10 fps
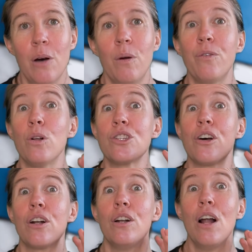We've also
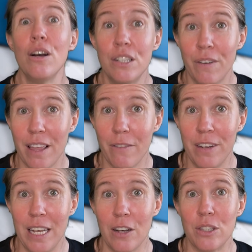got loads of other
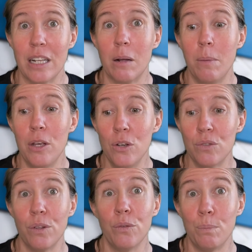videos that can be
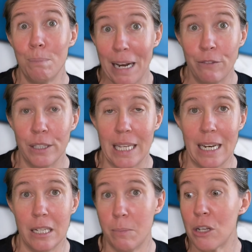useful for painful
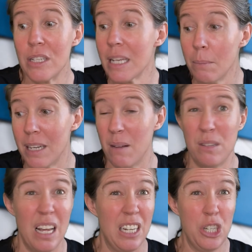tendons because
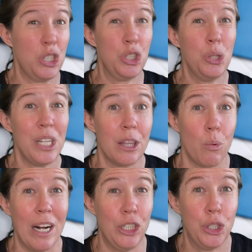sometimes just choosing the
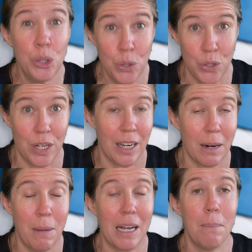right shoes
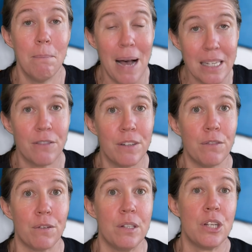can make a massive
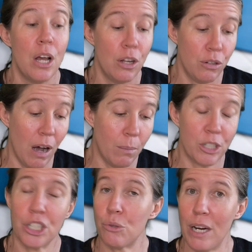difference to how
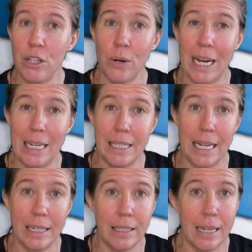much strain your Achilles
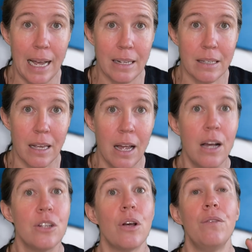tendon takes.
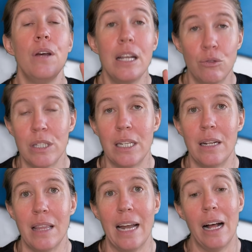So if you're interested
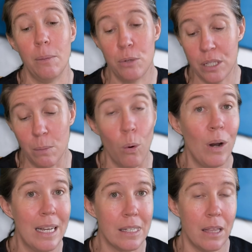in that, I'll put some more
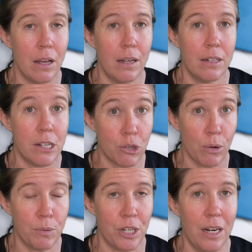links in the
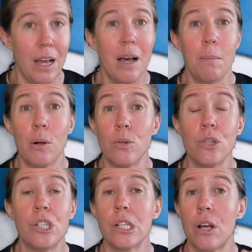description, but
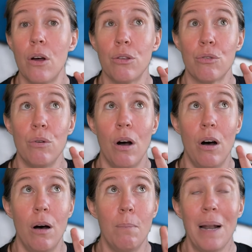also just go through
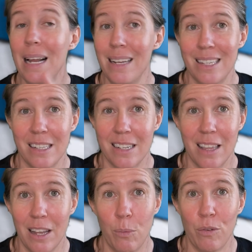our playlists
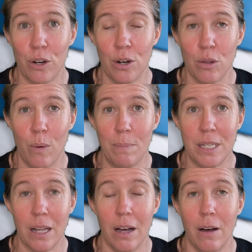that we've got on the web,
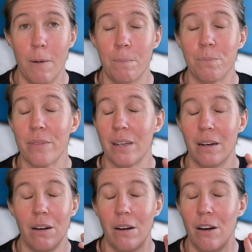on
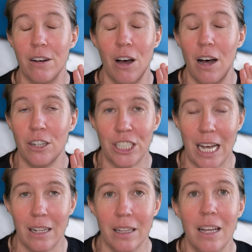our
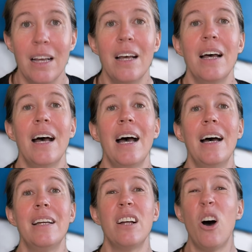channel.
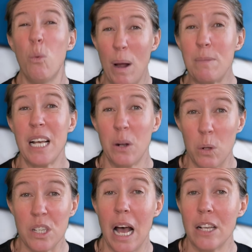And our website
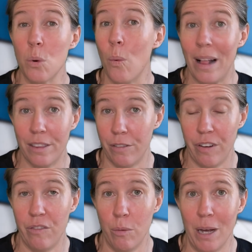also has a wealth of
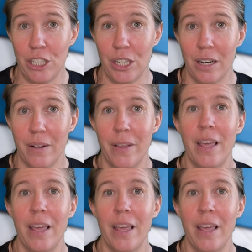information.